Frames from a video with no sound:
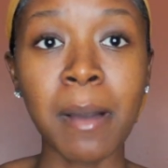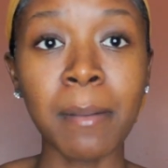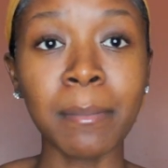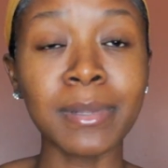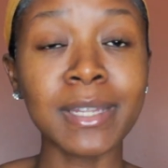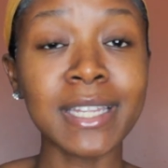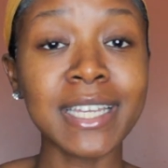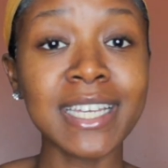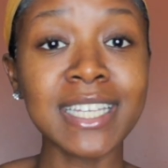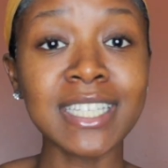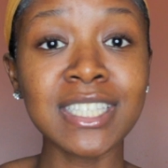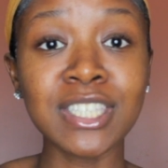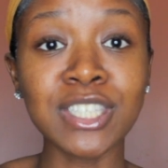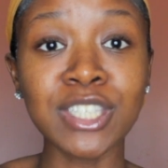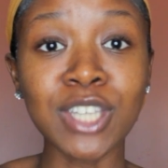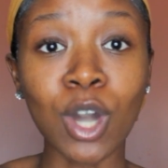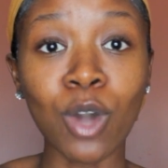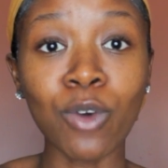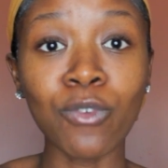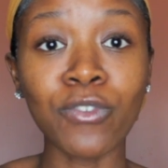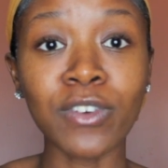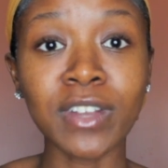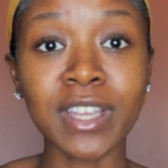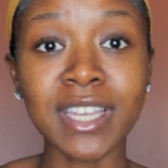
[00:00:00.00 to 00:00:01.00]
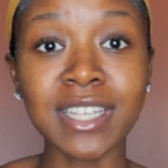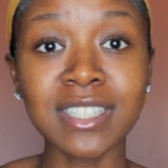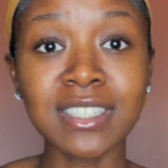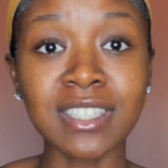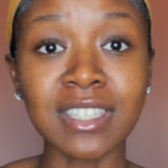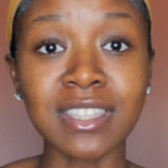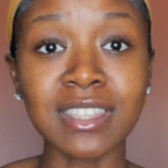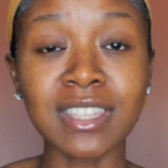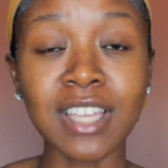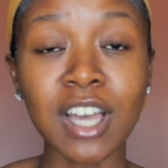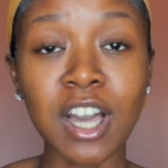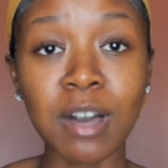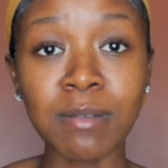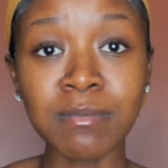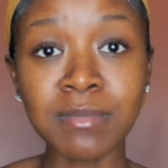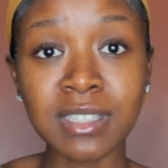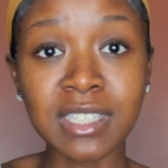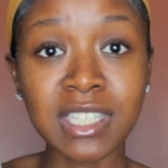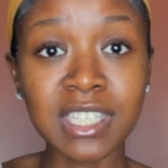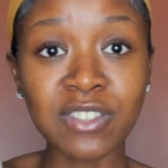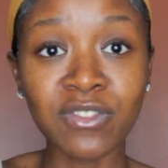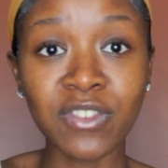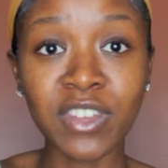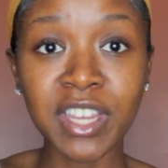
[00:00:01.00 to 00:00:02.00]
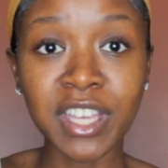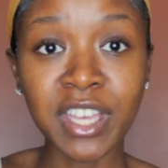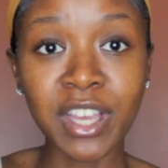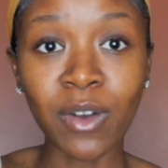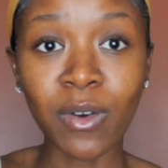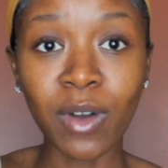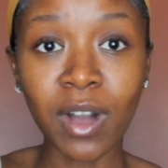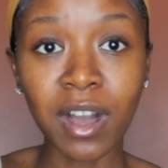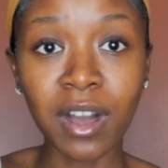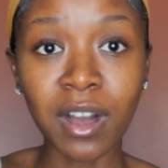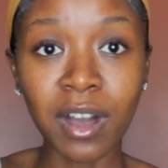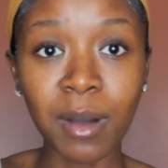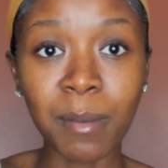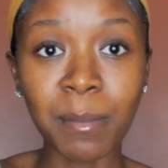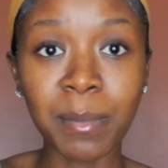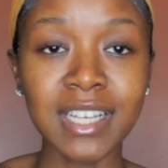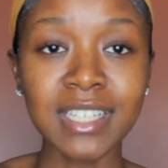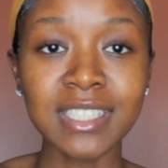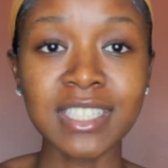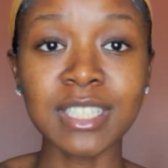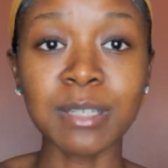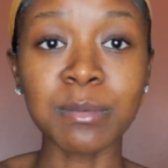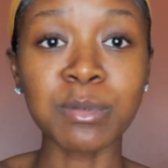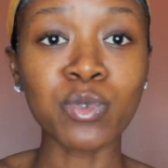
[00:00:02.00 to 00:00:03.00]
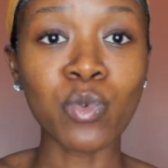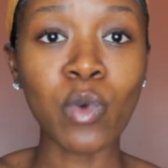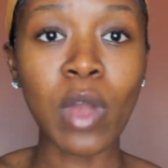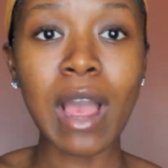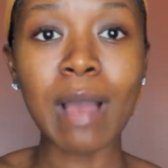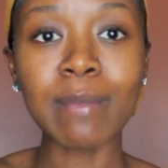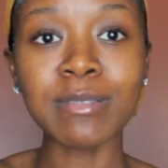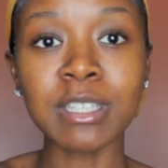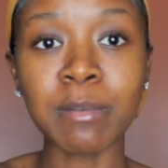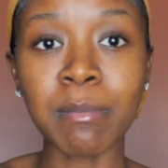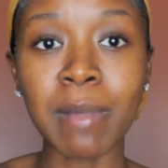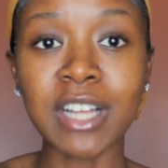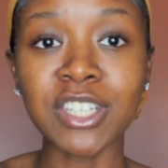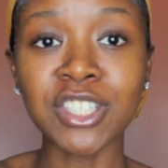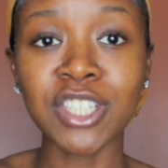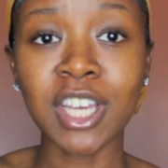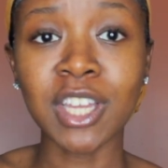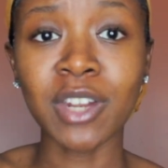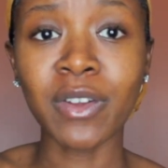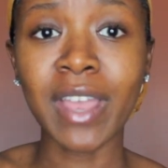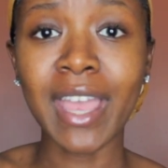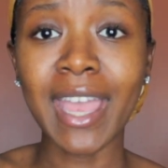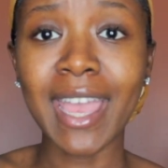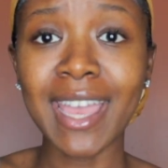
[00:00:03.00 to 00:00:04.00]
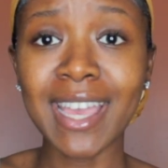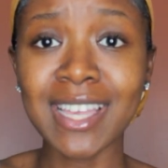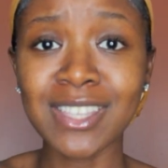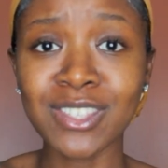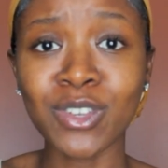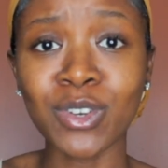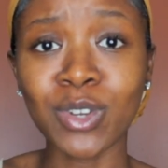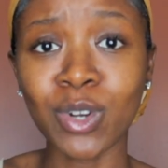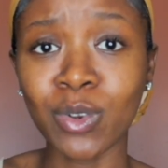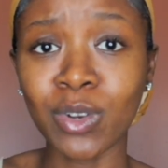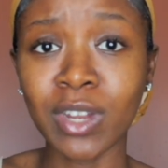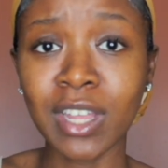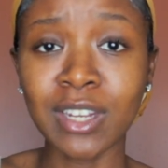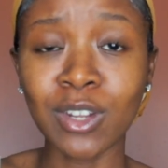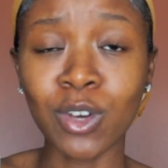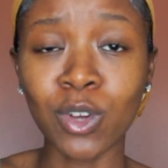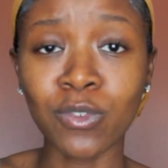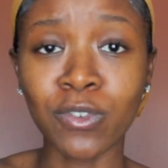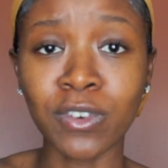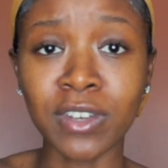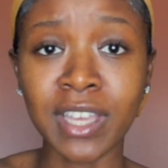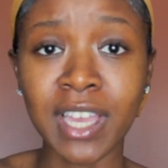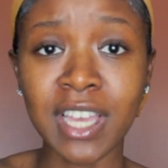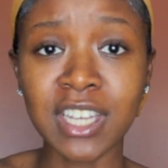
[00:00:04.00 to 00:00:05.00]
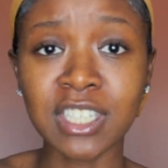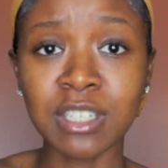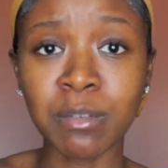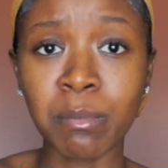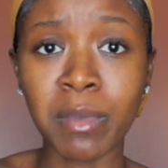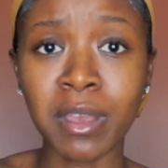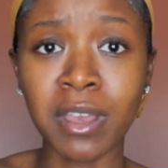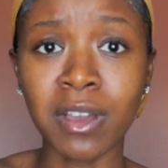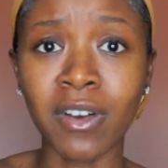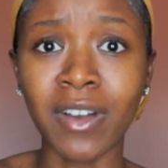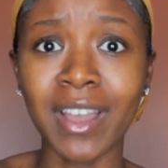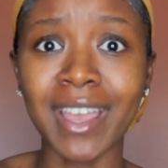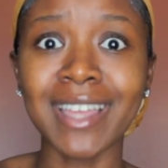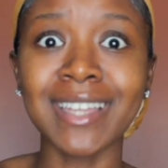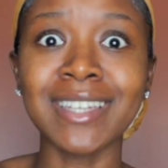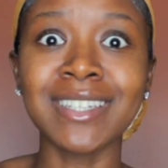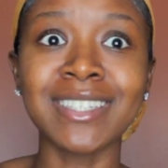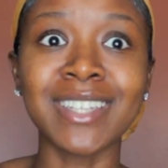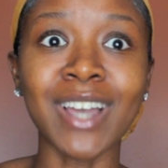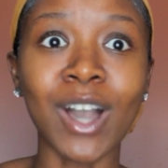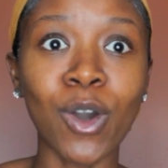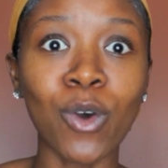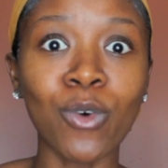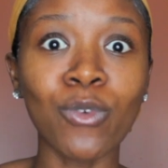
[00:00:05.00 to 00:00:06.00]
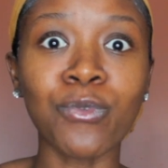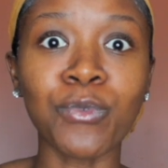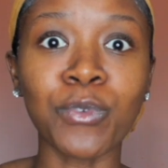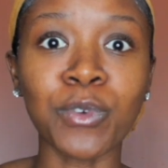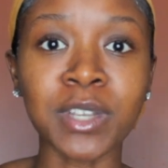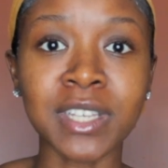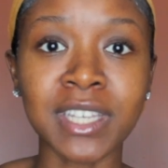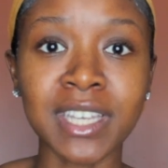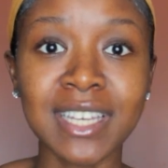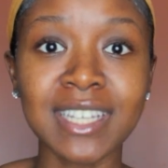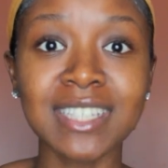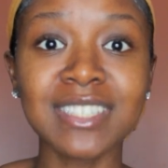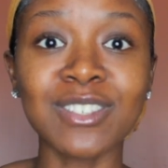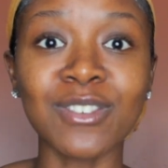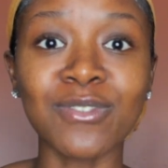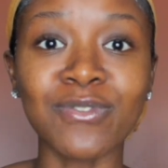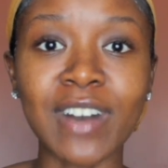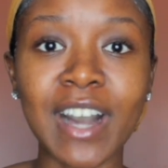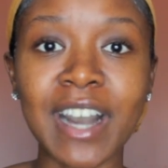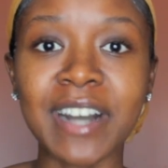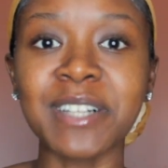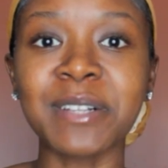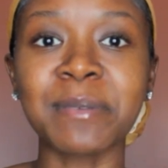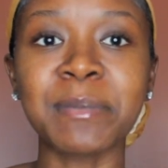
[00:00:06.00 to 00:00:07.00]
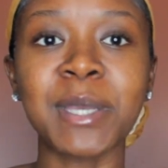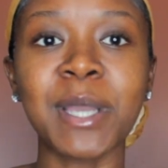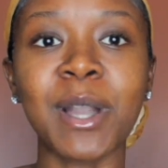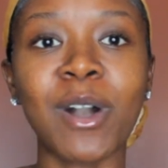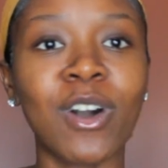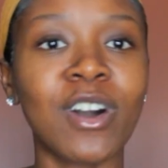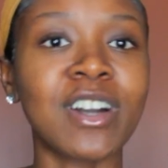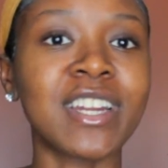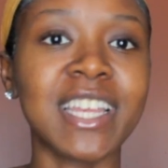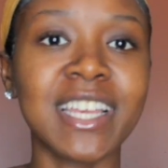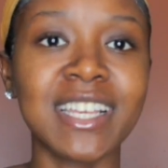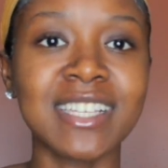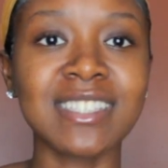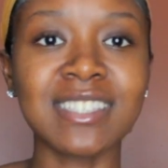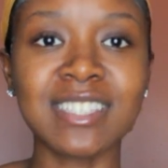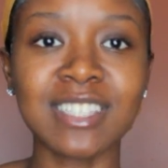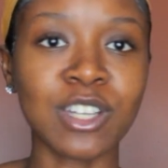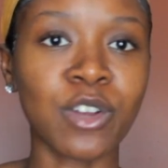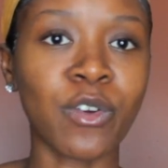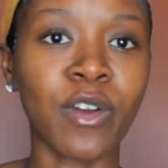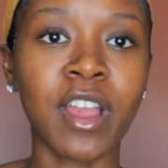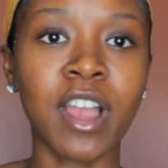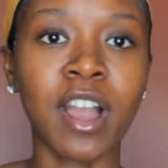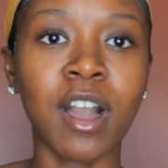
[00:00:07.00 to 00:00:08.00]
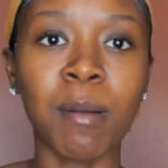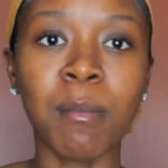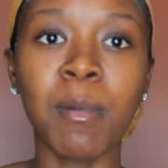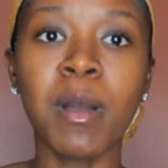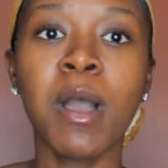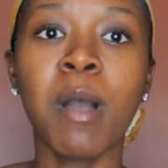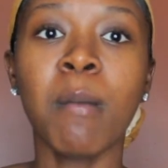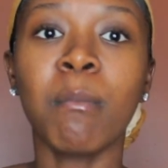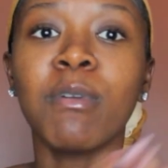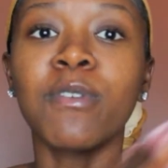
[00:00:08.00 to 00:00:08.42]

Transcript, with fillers: Please don't forget to thumbs this video up, subscribe subscribe to my channel and turn on that notification bell. And don't forget to follow me on Instagram.